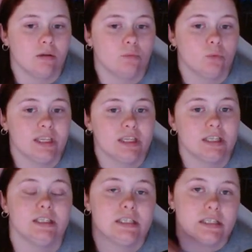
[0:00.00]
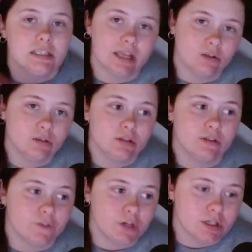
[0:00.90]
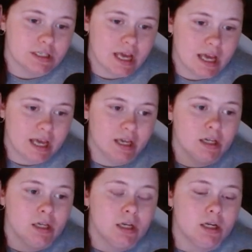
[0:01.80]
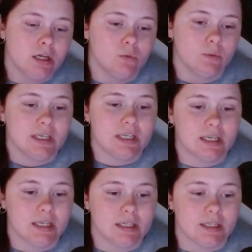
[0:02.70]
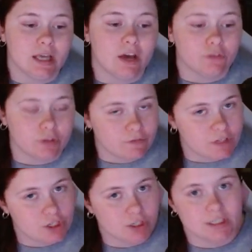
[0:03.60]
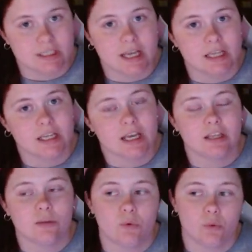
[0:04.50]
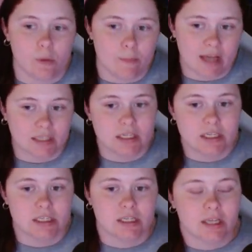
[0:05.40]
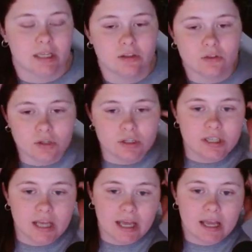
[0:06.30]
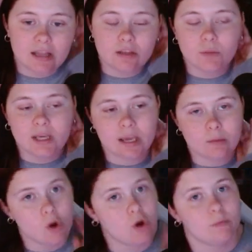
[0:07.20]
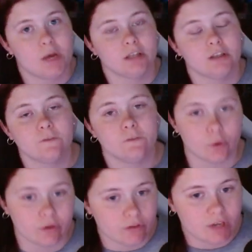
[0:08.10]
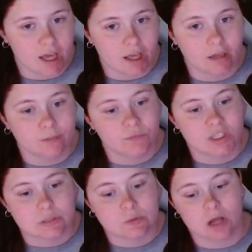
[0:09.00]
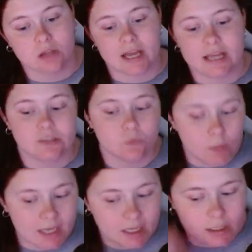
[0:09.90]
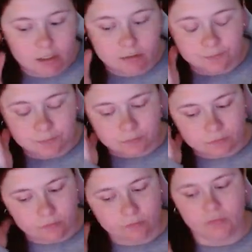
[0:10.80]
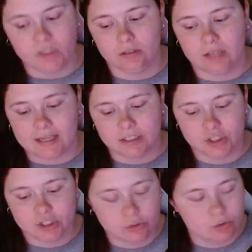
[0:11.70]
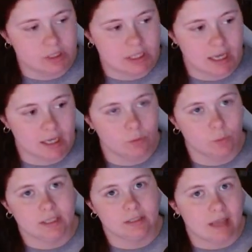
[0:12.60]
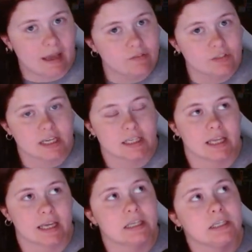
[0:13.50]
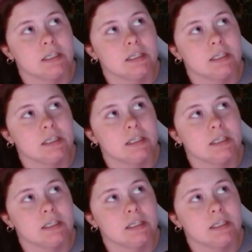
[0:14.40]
We did Disneyland the first day, we did California Adventure the second day, and then we went back to Disneyland the third day, and then we came home on the fourth day. This was all last week. Last Tuesday, we left at like